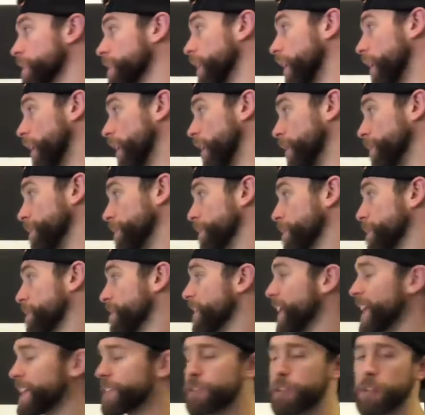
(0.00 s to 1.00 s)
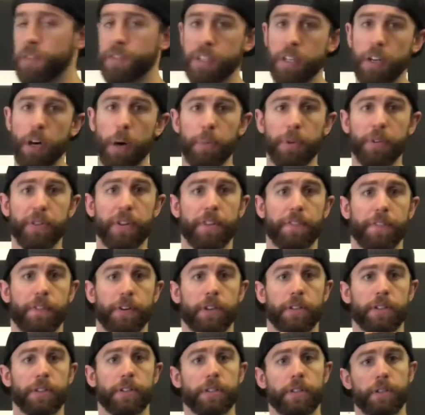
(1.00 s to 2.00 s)
Fat serves a couple
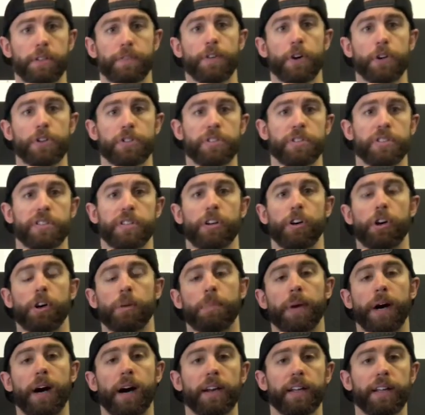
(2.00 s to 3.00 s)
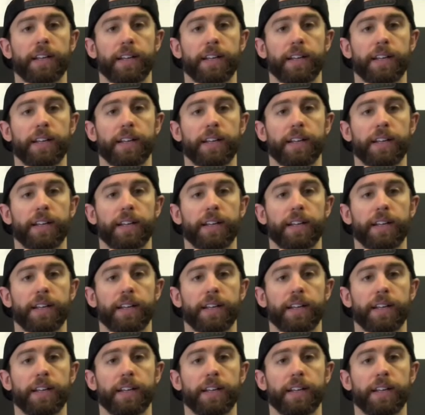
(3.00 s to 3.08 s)
different functions in our body.